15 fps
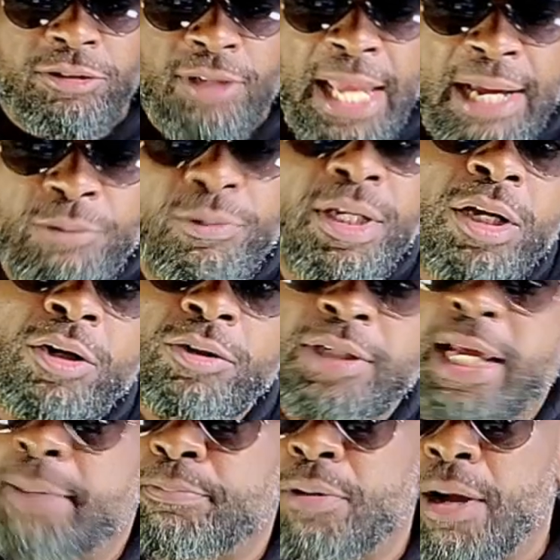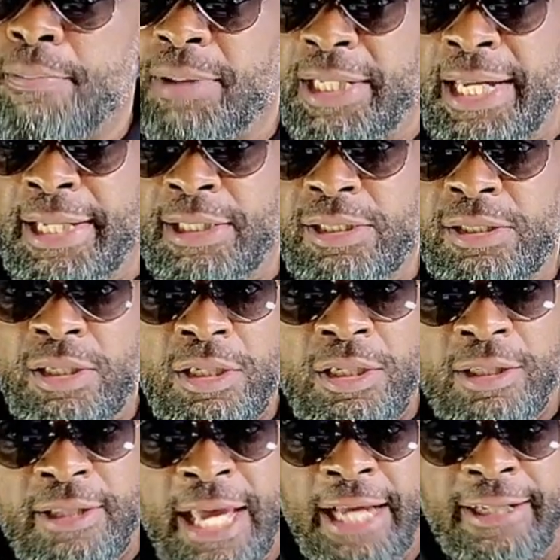like we heard that propagandist,
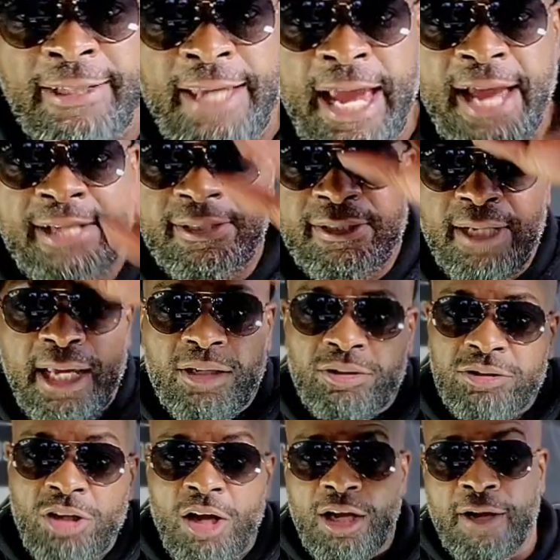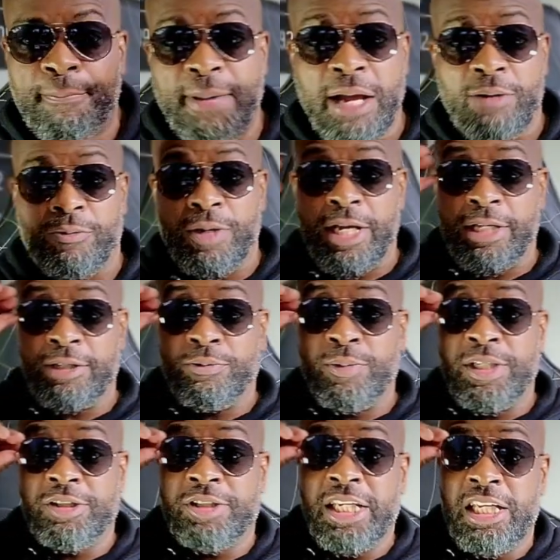that gaslighter talk about why
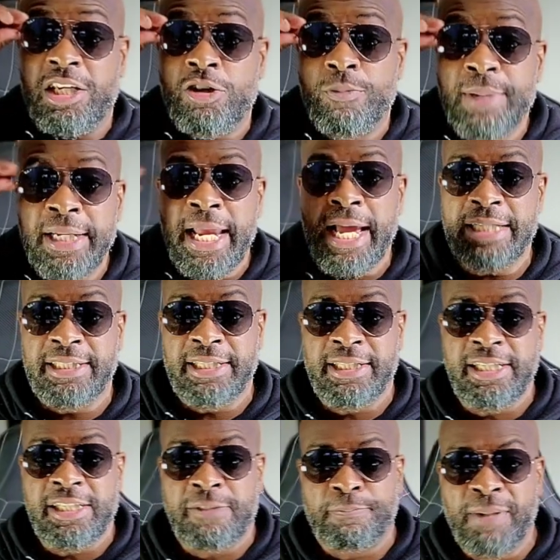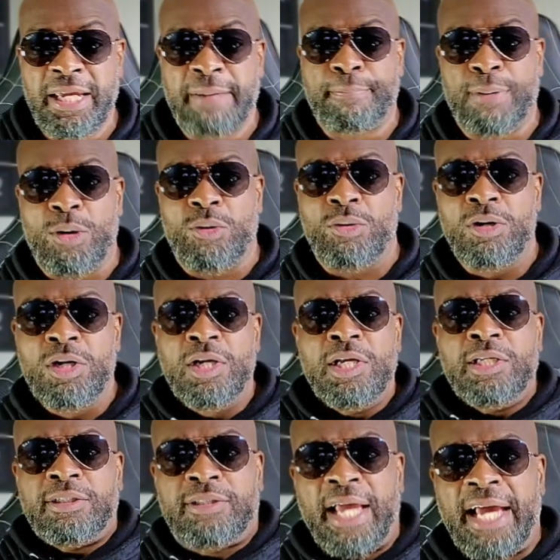we're dehumanizing these people.
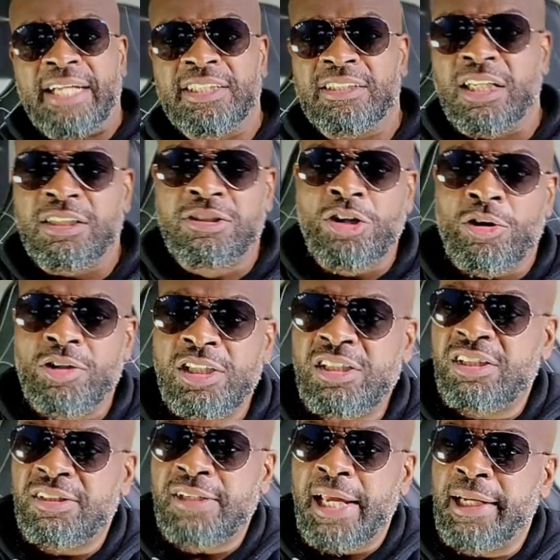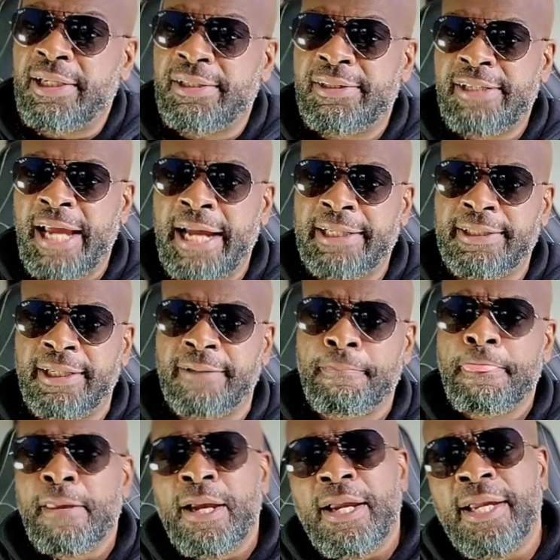That is a dirty, stinking tactic.
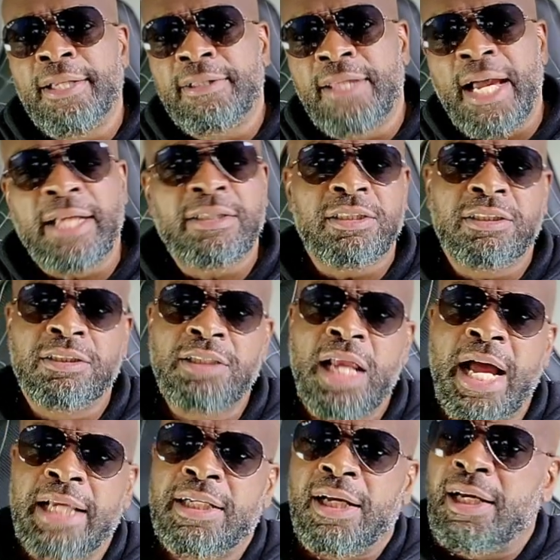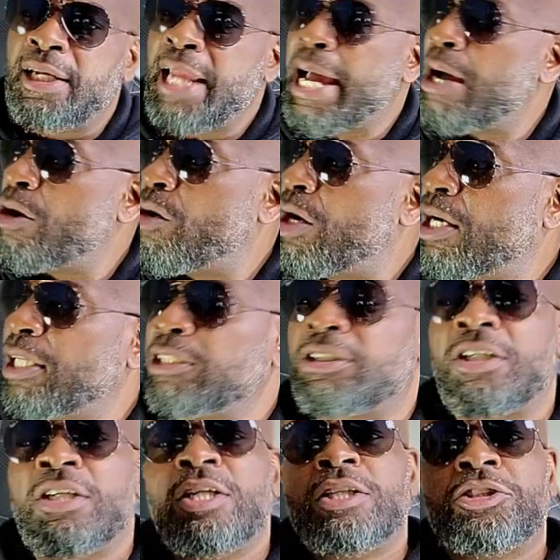And that does not allow
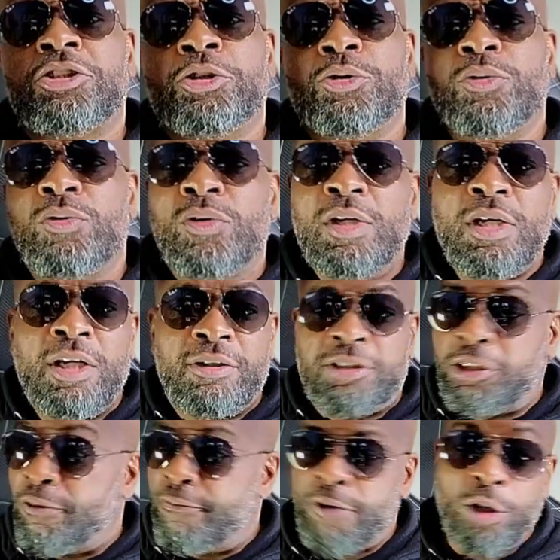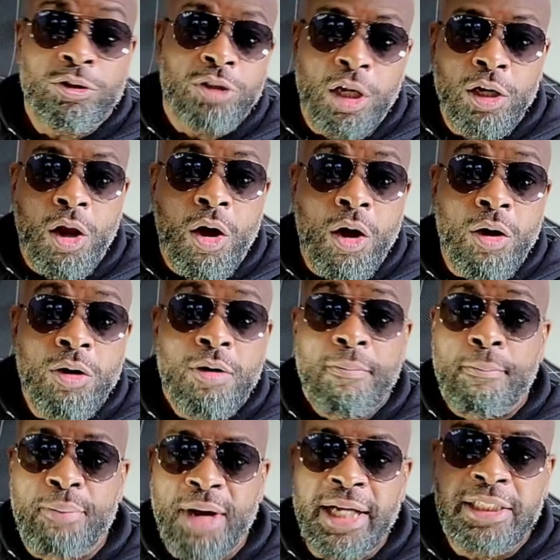us to subvert the law,
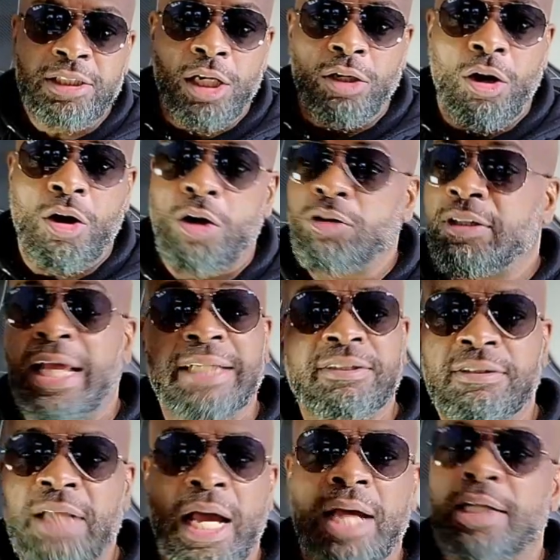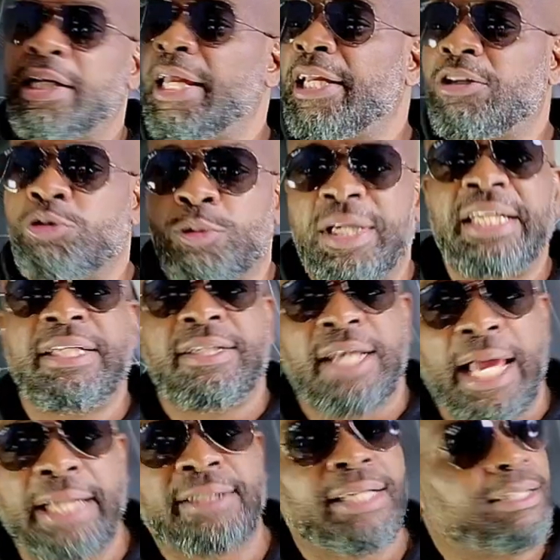break the law. That's not a green
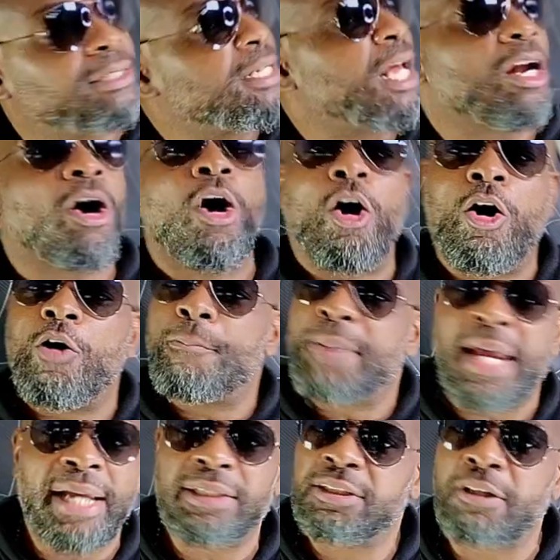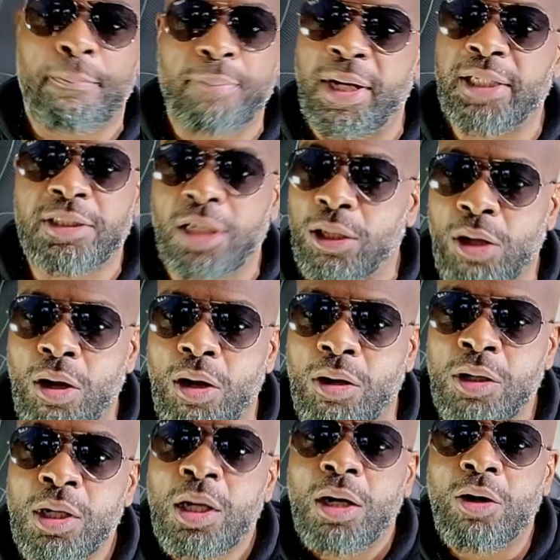light. That's not a hall pass to break the law.
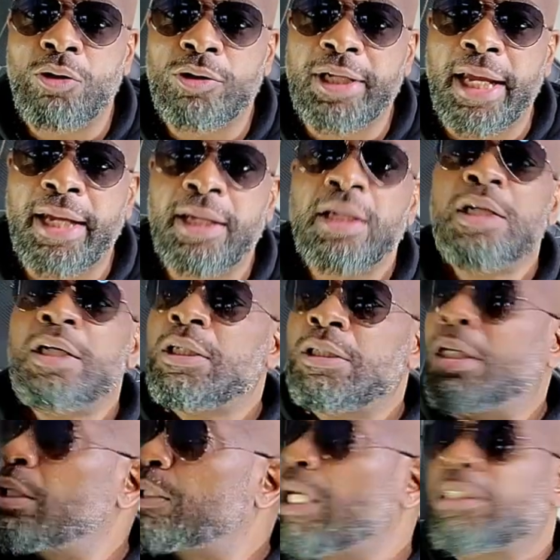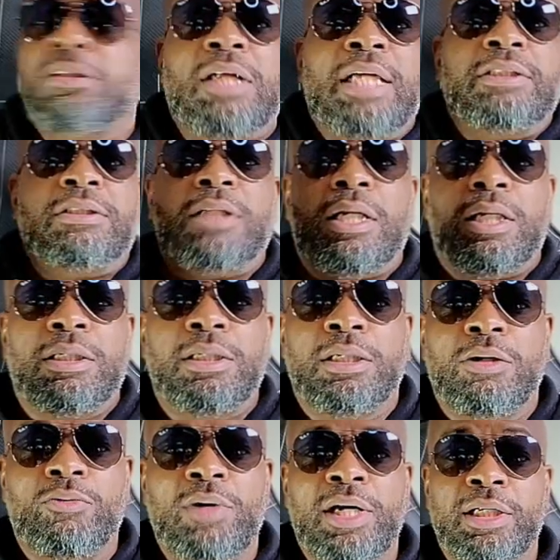Okay? Yeah, that's like saying, you
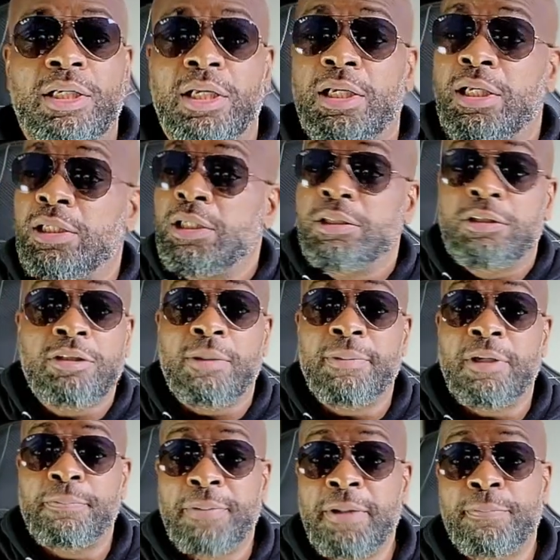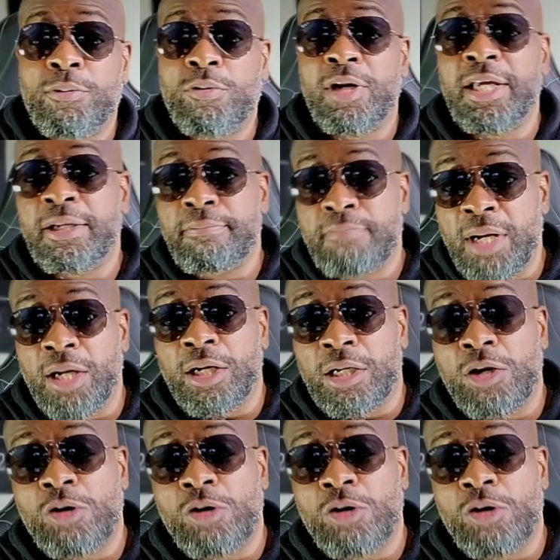know what? Some of the people in America